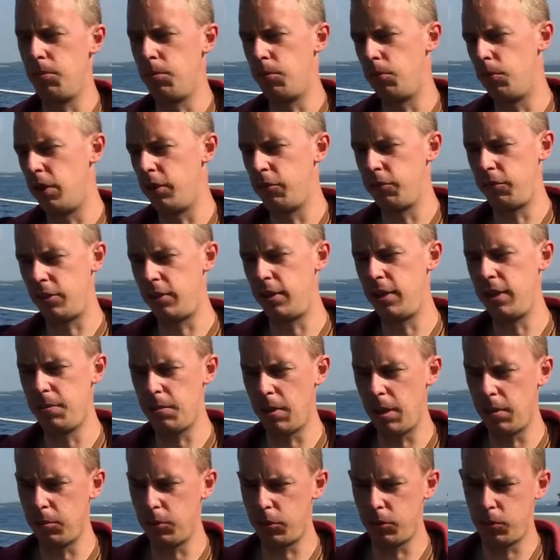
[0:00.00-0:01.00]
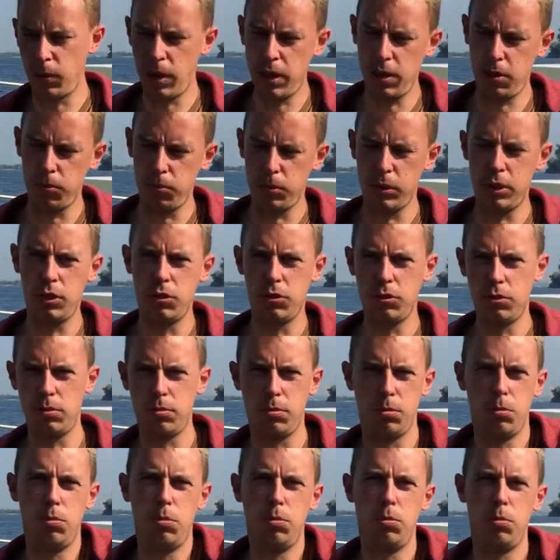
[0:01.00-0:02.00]
from one of the team members, well, we
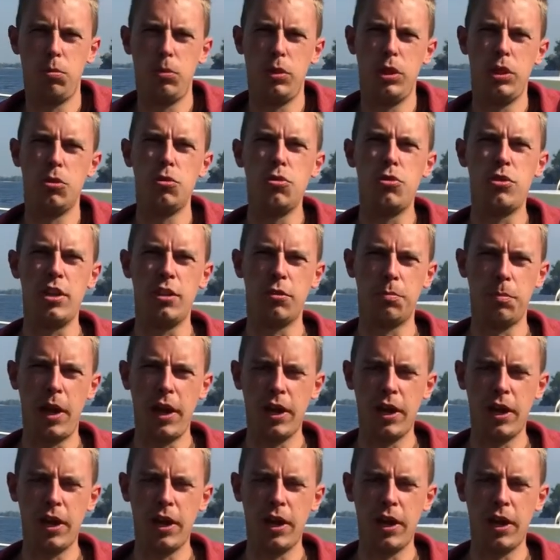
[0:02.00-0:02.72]
use this